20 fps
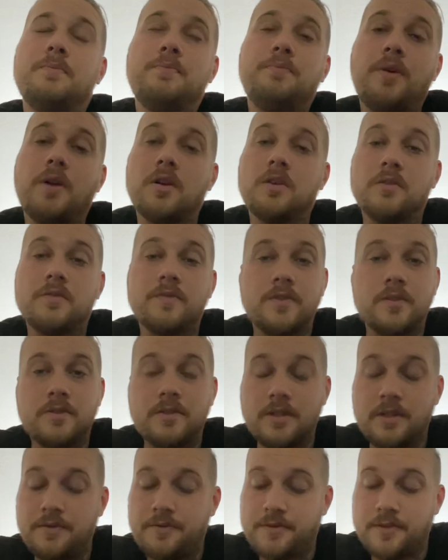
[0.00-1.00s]
part of their
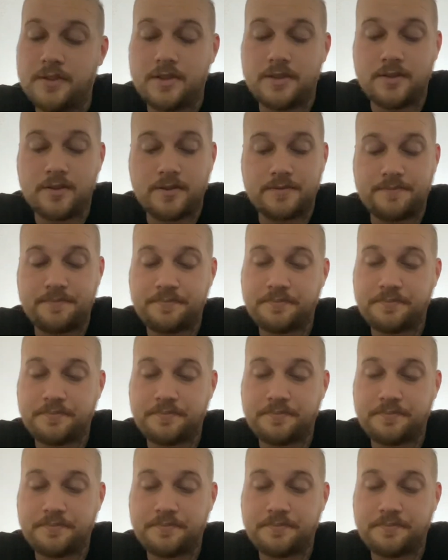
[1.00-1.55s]
defense.